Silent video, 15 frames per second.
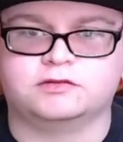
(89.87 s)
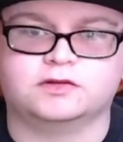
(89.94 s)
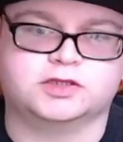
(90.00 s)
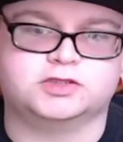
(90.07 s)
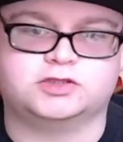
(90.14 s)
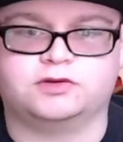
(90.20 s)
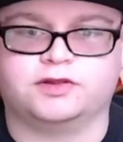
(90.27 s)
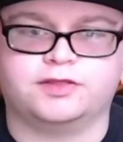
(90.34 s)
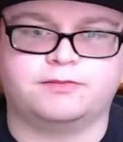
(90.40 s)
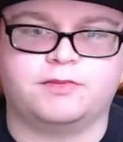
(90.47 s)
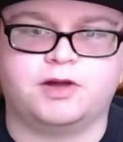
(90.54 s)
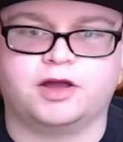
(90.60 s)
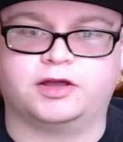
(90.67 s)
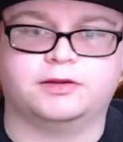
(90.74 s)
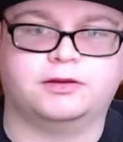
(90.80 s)
unless you read the
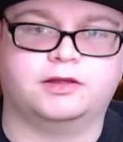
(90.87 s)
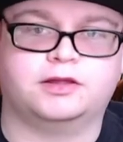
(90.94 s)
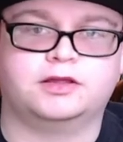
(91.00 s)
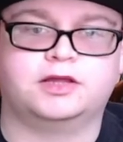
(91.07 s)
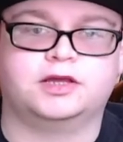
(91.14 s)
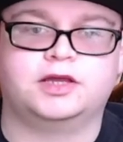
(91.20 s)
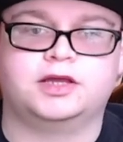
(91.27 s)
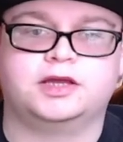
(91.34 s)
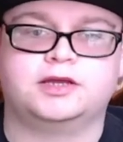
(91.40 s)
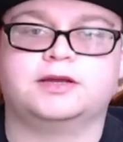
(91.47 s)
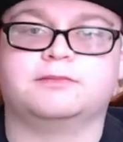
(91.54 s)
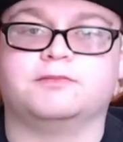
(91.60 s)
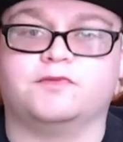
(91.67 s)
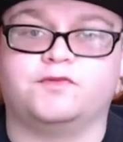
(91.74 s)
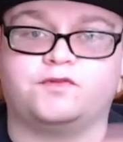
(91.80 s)
manga
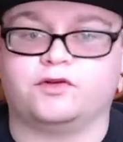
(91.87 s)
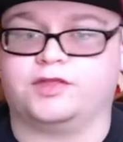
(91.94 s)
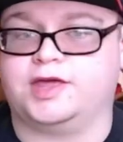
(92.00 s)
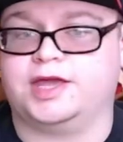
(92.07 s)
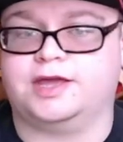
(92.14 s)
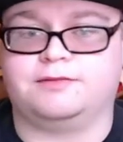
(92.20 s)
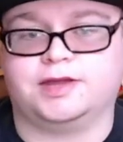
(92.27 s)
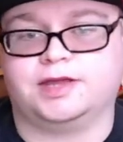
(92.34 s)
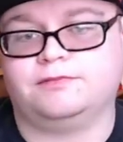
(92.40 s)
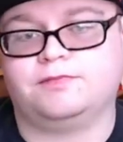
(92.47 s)
before the anime.